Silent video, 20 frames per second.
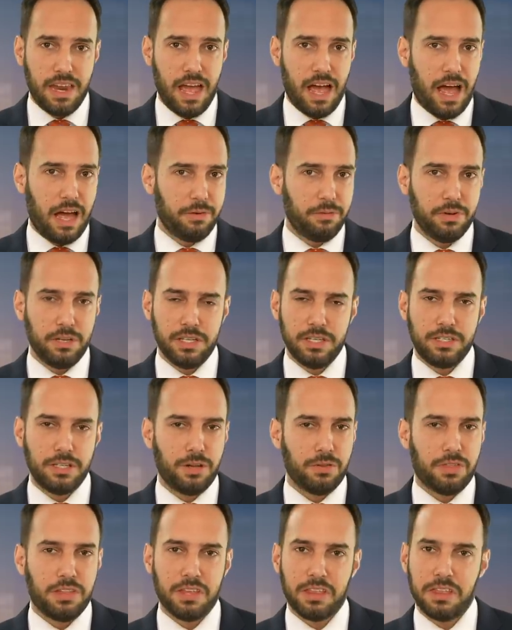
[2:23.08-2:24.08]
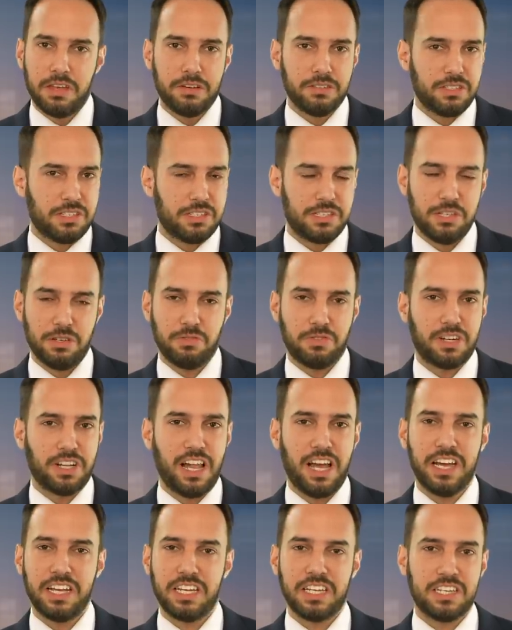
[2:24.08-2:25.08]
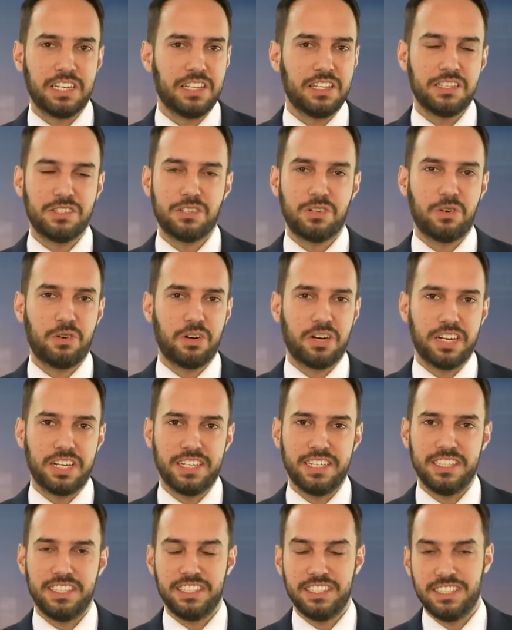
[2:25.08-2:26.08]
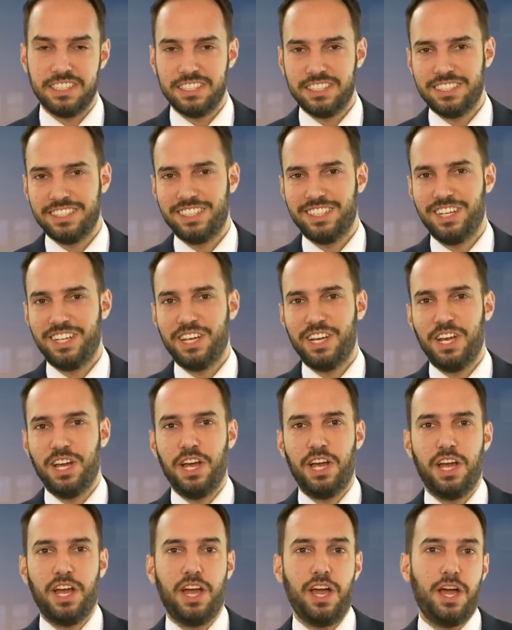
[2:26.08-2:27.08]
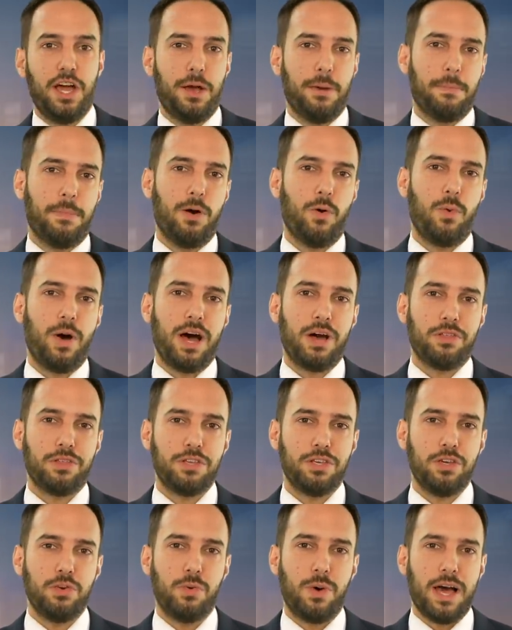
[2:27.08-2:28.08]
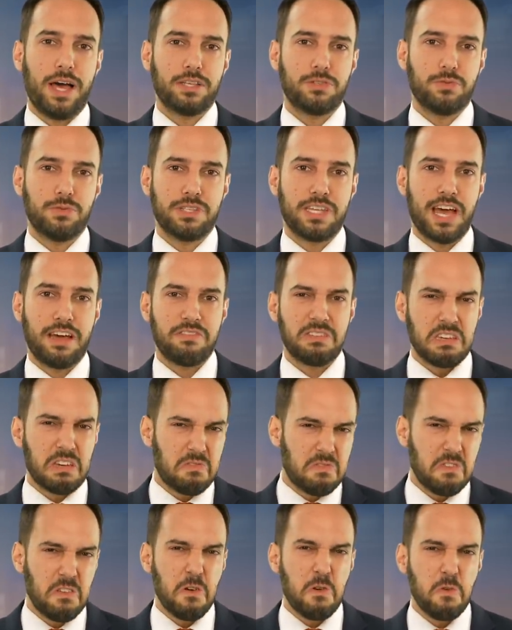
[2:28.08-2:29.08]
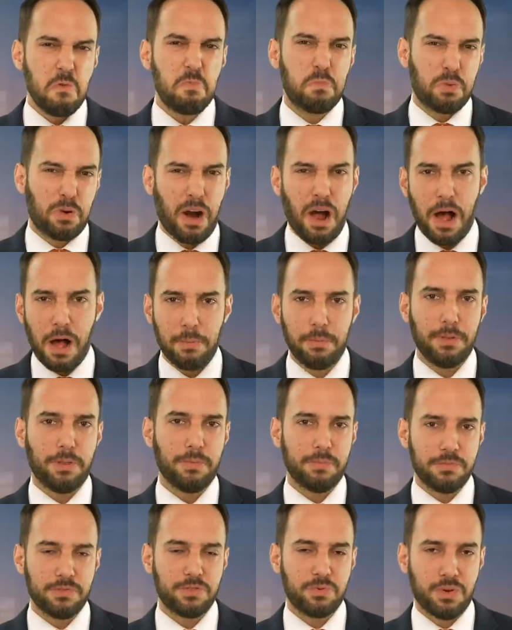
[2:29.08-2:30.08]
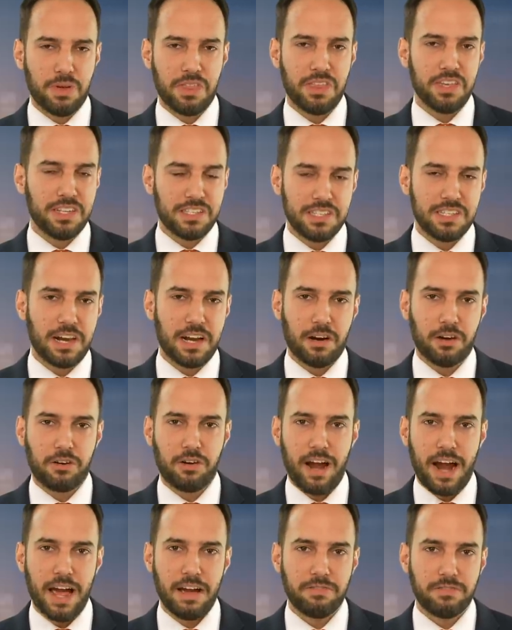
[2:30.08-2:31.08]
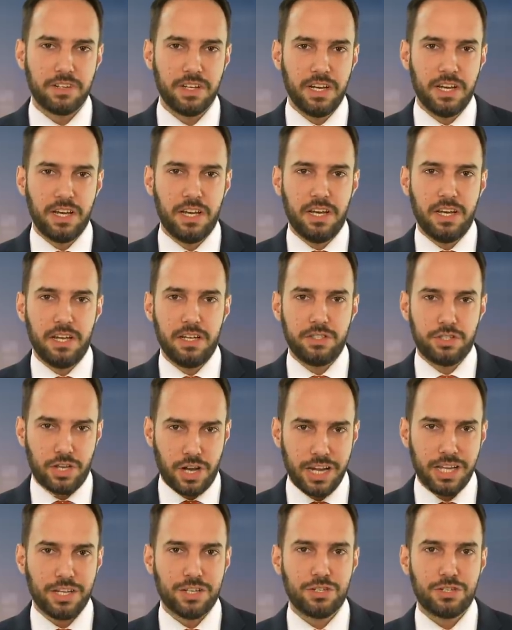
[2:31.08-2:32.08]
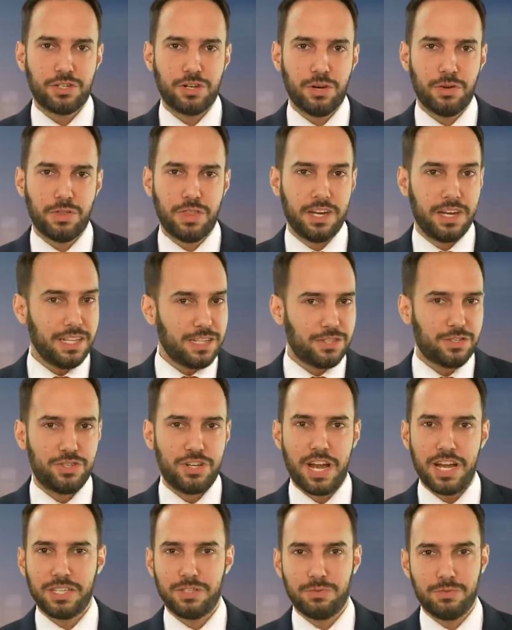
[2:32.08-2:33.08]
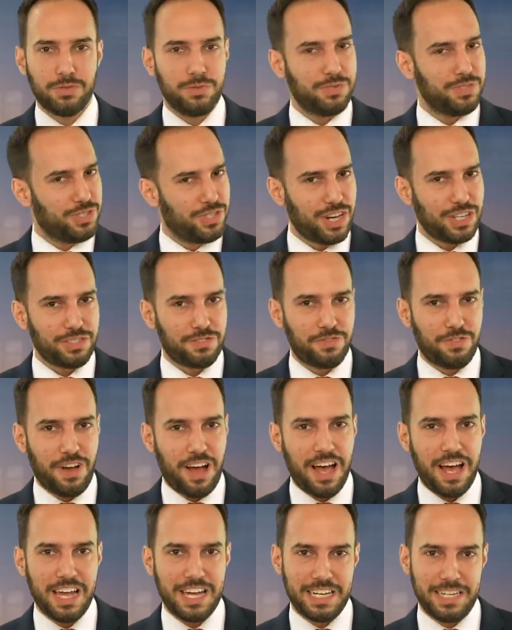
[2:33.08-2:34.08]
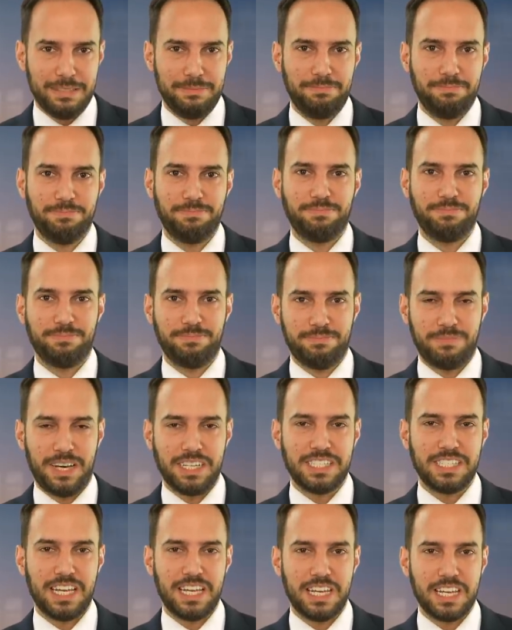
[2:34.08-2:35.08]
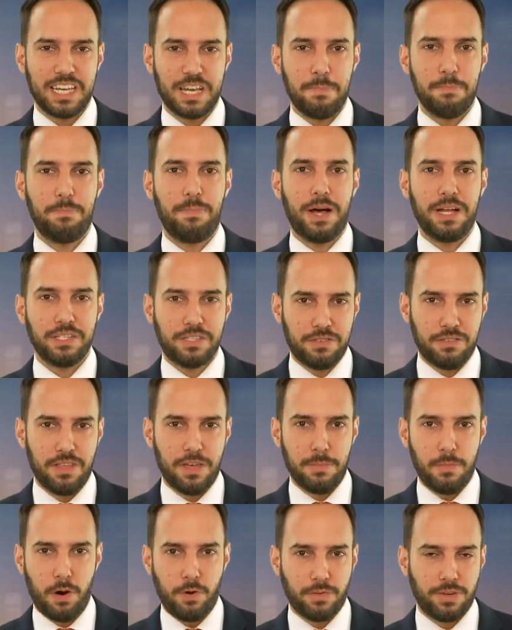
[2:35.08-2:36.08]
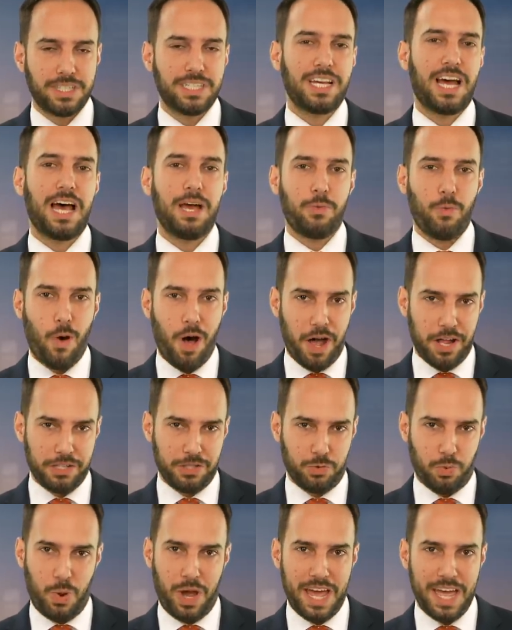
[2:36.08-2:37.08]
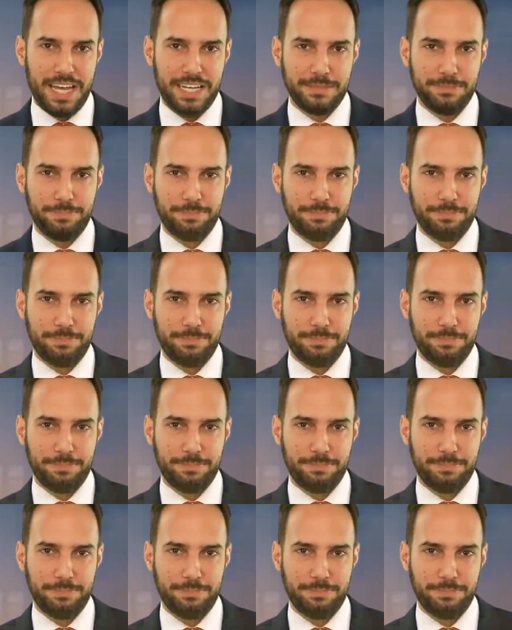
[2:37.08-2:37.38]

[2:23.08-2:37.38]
I really don't think there's a silver lining to the story. But while the U.S. was having a few problems with its aircraft, China showed that its jets were doing just fine by sending a bunch of them over Taiwan's way.